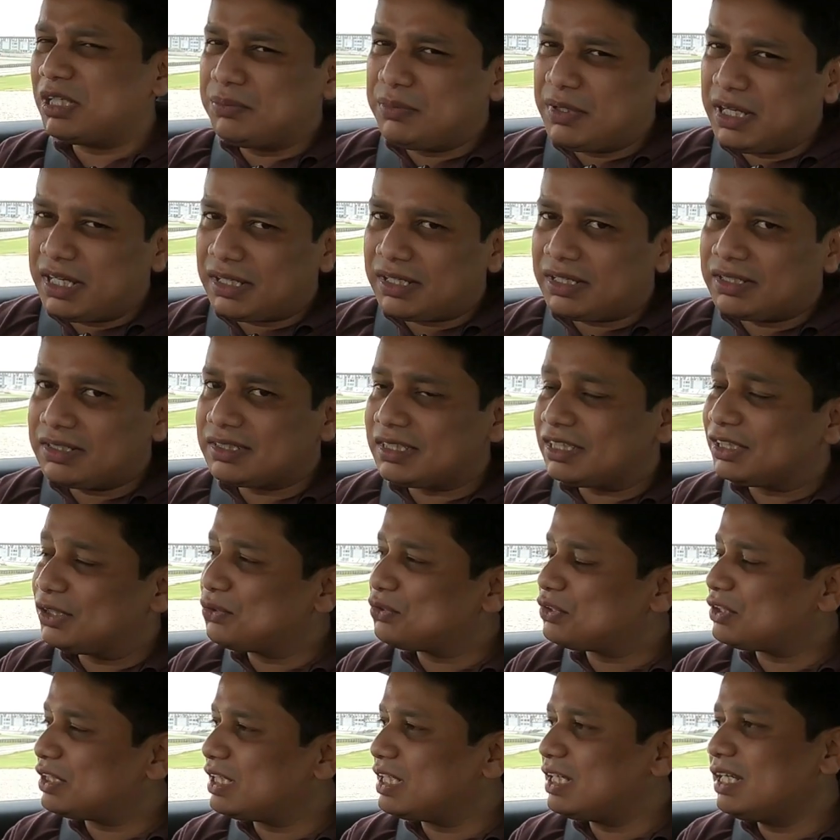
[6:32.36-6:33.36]
breakers in your
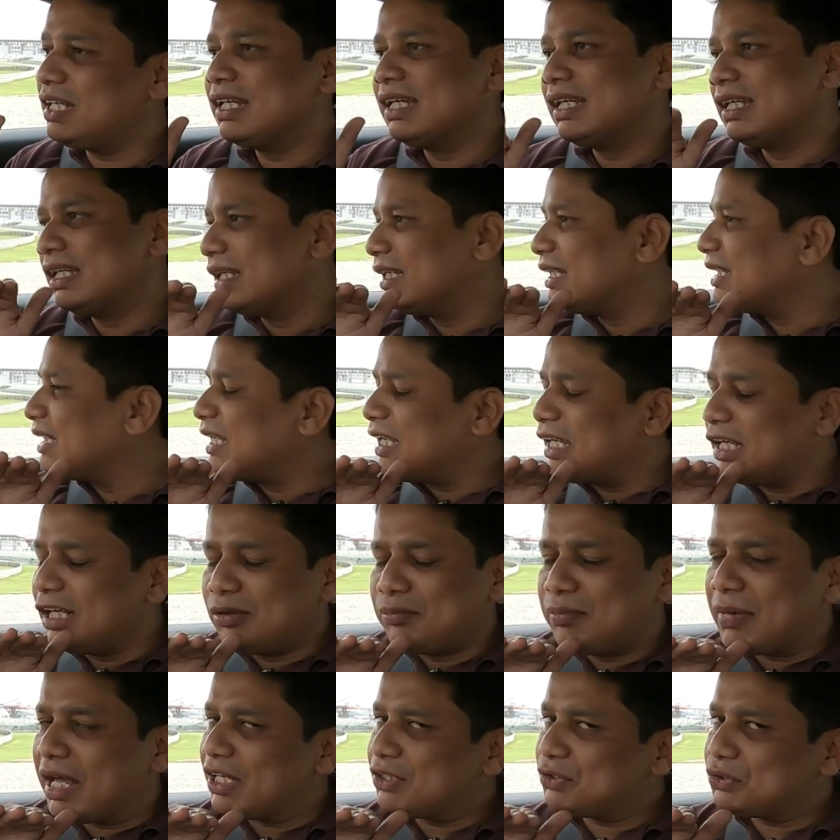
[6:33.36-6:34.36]
city, you'll
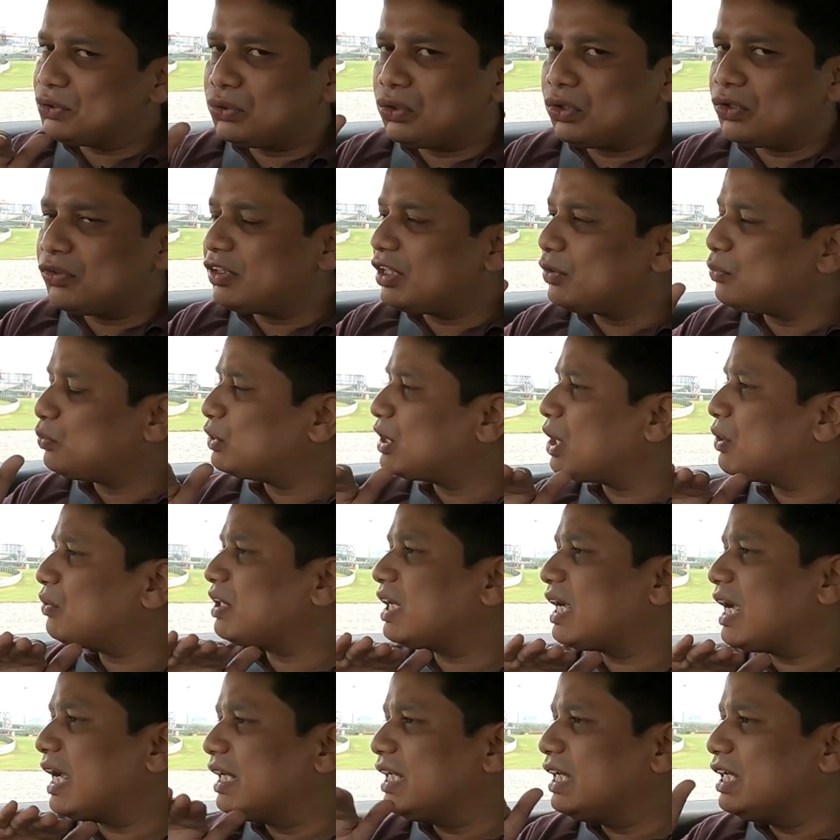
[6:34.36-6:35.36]
manage to go over them without
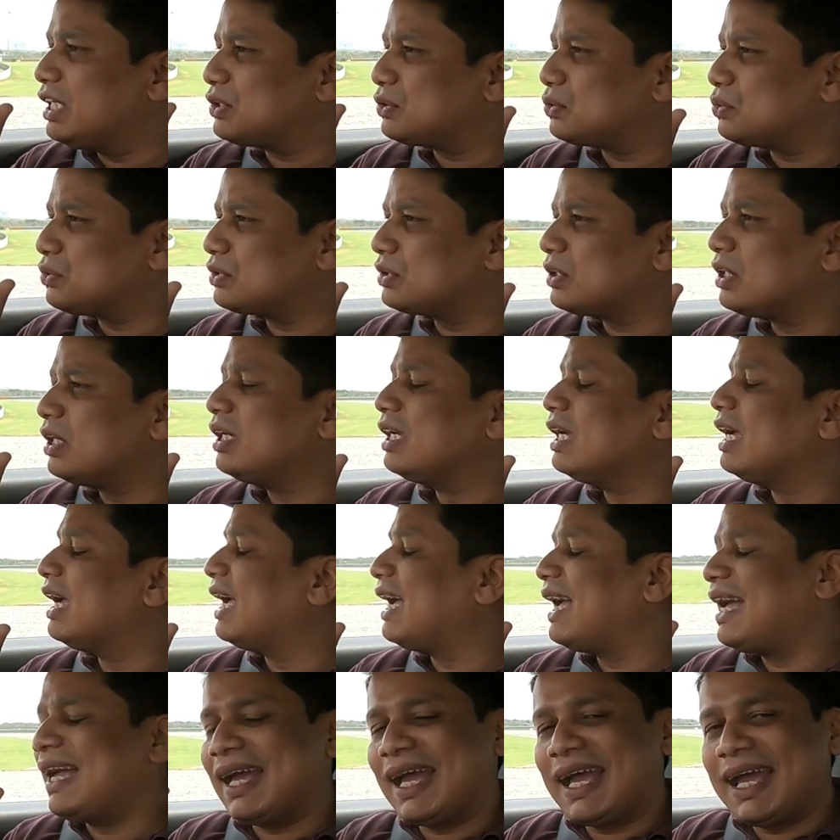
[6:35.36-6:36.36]
any issues.
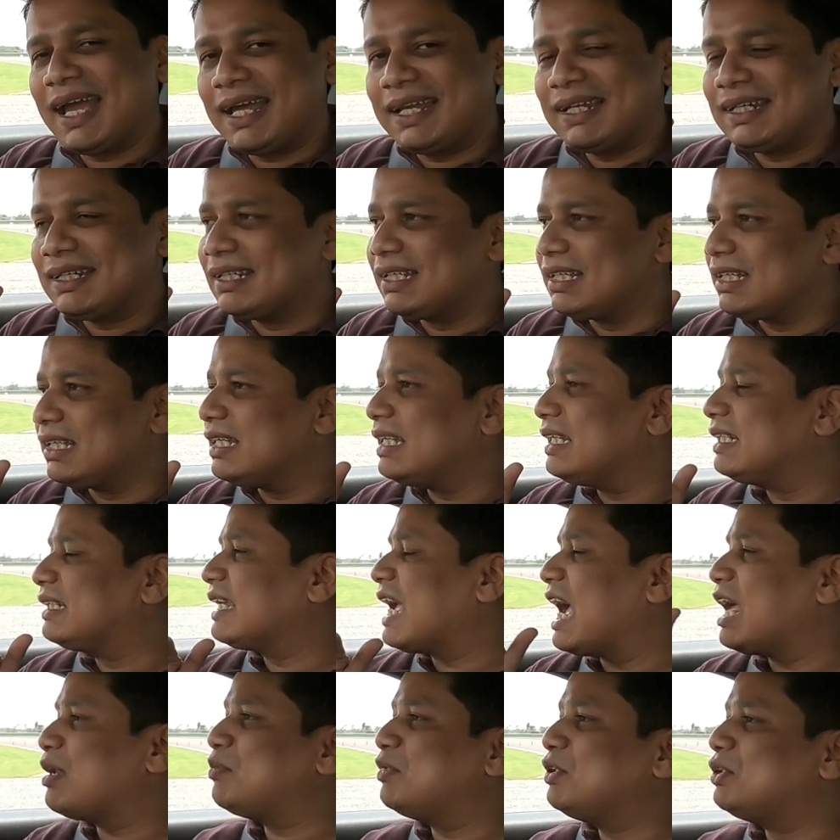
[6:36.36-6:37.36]
And it
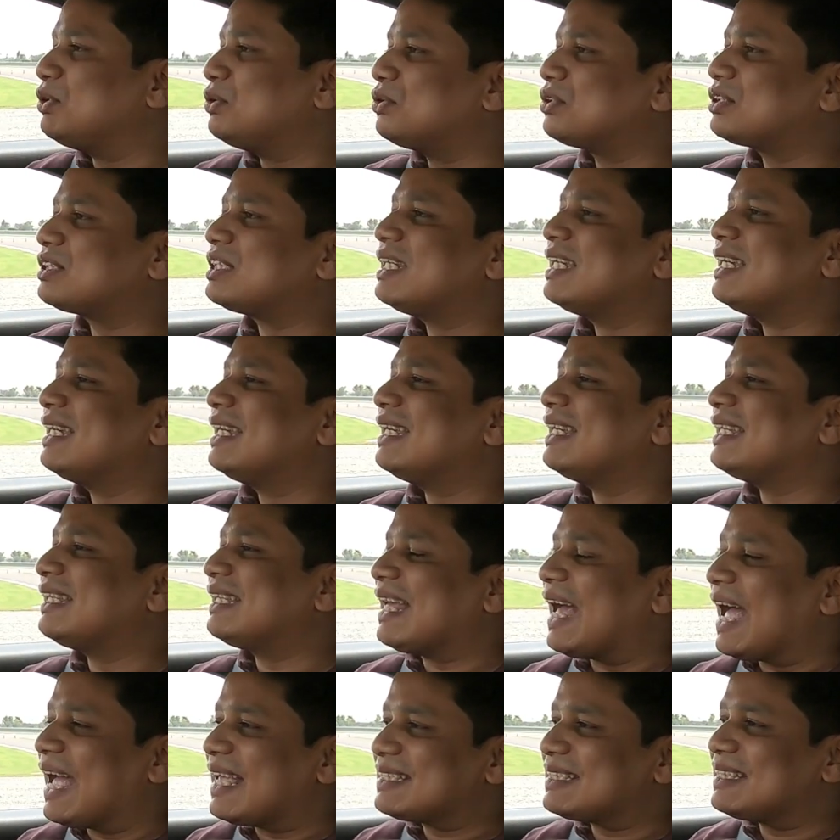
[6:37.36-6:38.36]
can be used
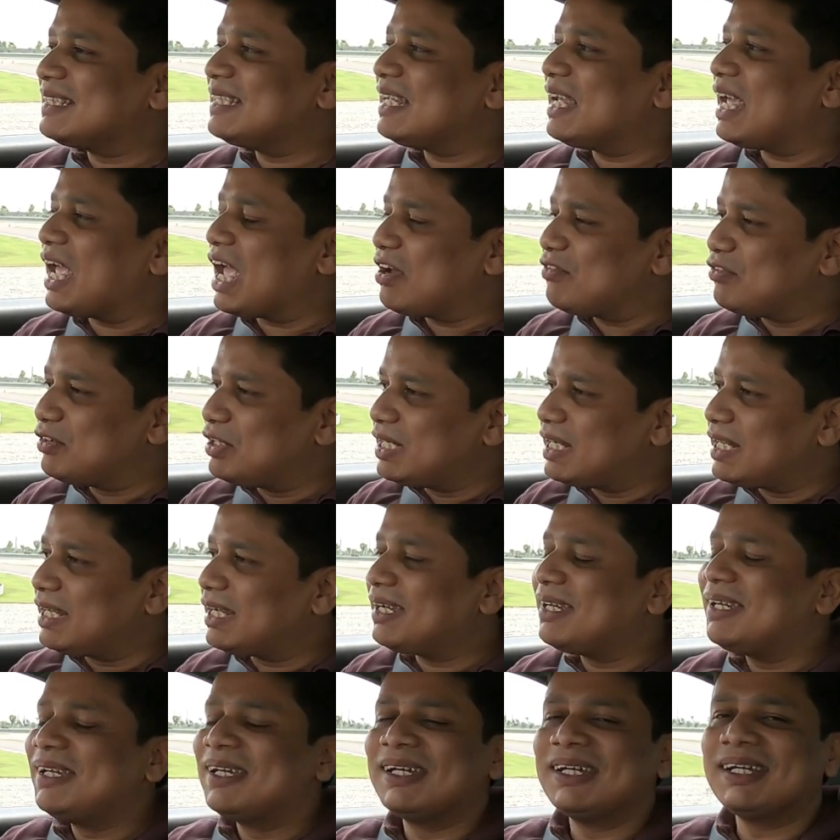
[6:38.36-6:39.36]
as an everyday
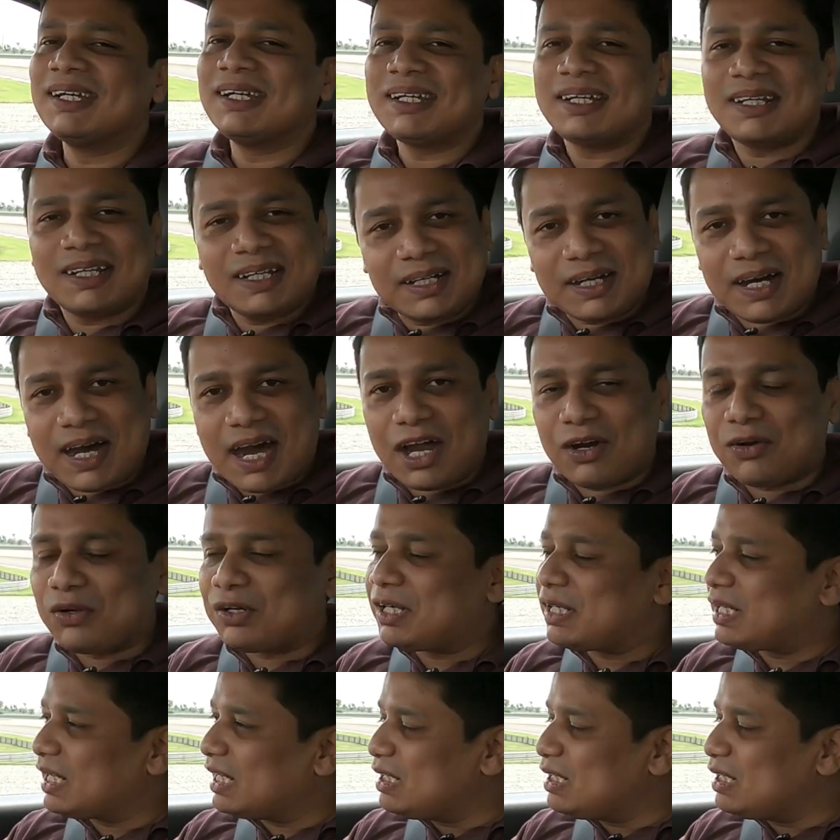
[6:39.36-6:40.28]
car on a daily